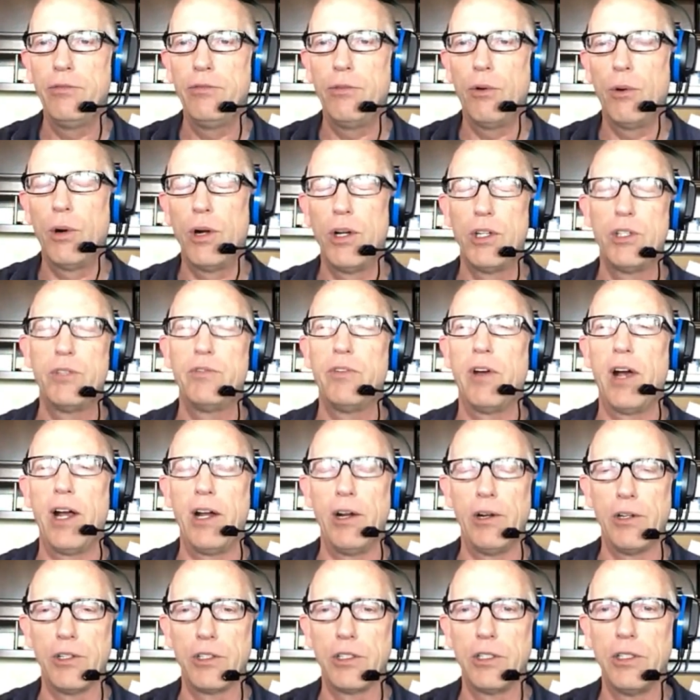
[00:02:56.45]
forest
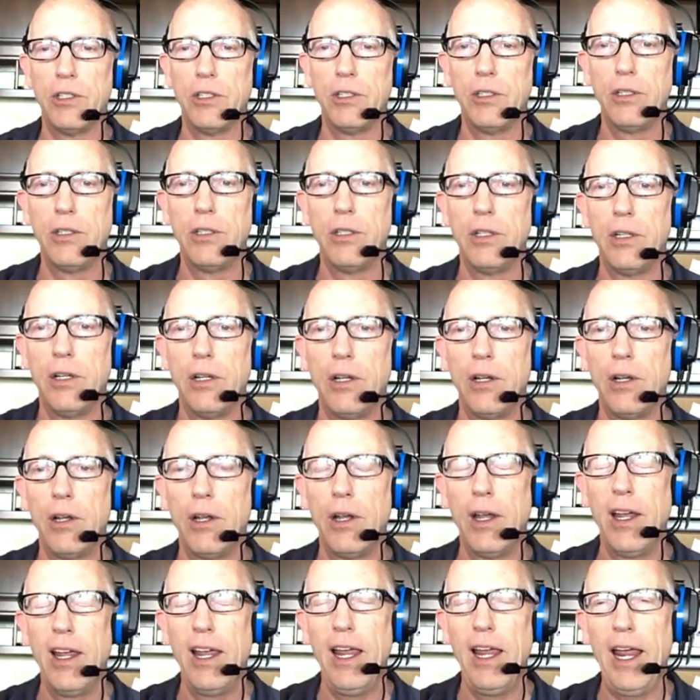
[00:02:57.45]
fires
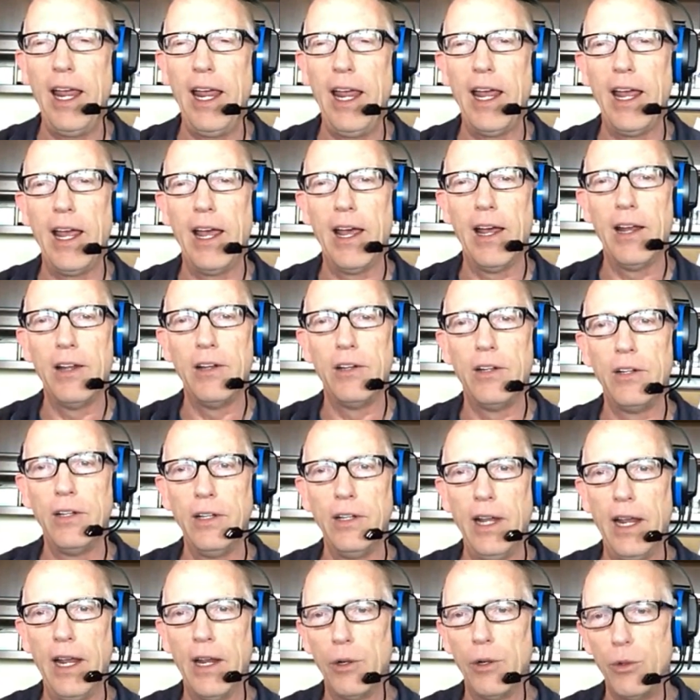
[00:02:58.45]

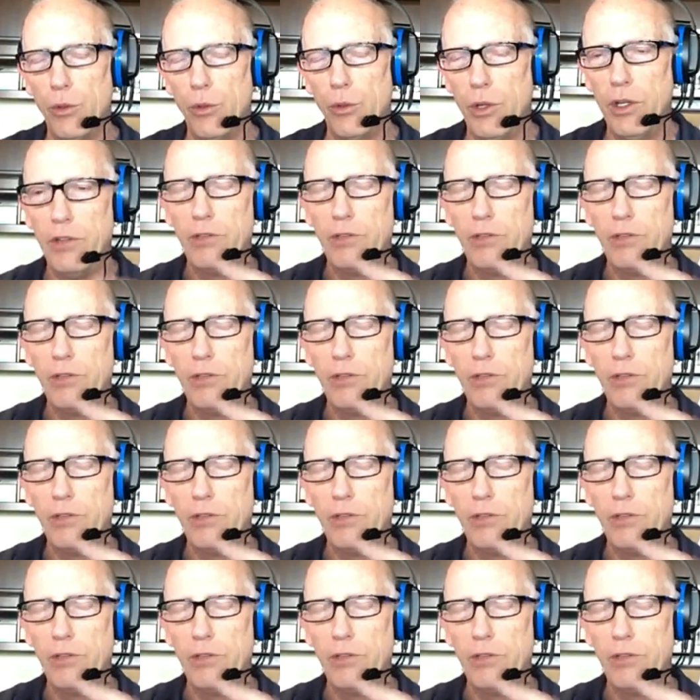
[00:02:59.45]
and and